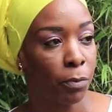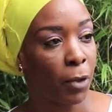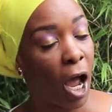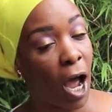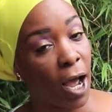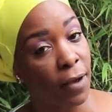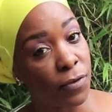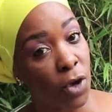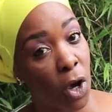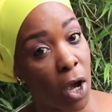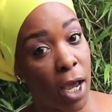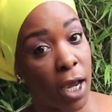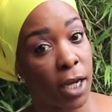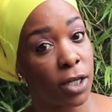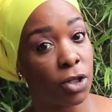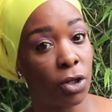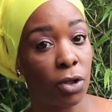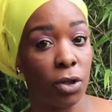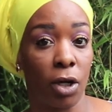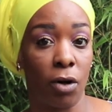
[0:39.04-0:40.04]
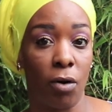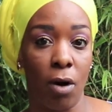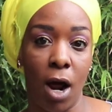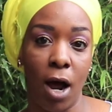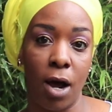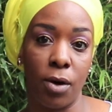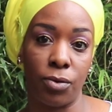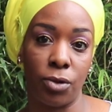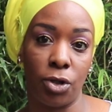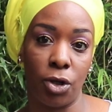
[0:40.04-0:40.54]
have your head to the
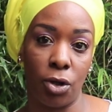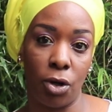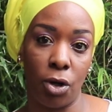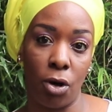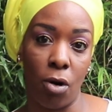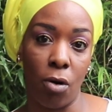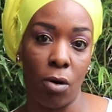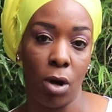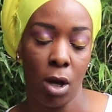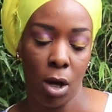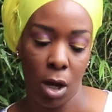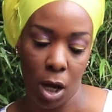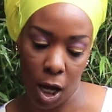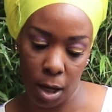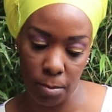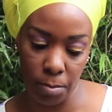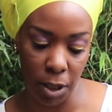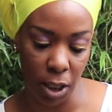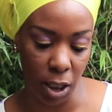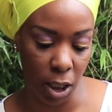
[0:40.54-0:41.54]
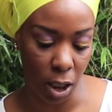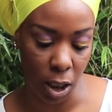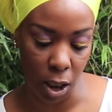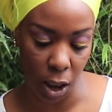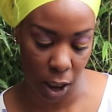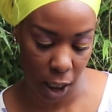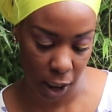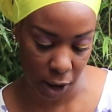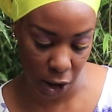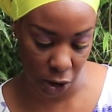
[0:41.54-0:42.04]
ground, and be
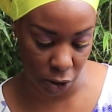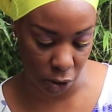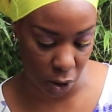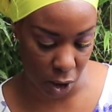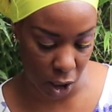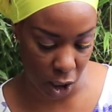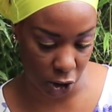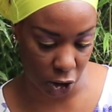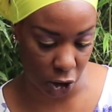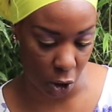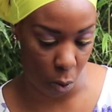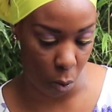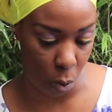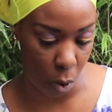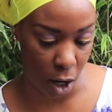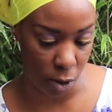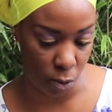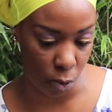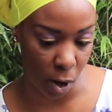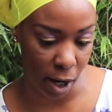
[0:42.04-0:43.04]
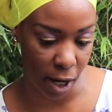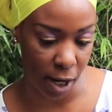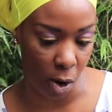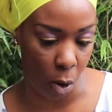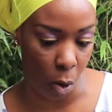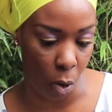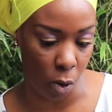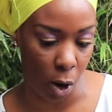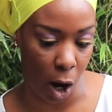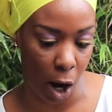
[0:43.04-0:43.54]
connected to nature one way
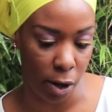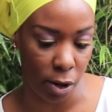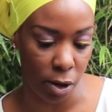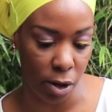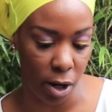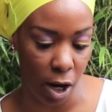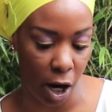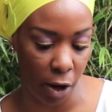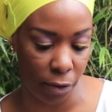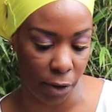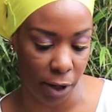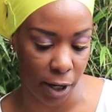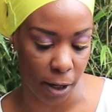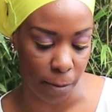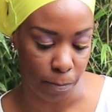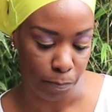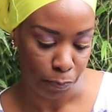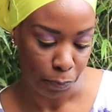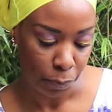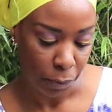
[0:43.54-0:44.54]
or another.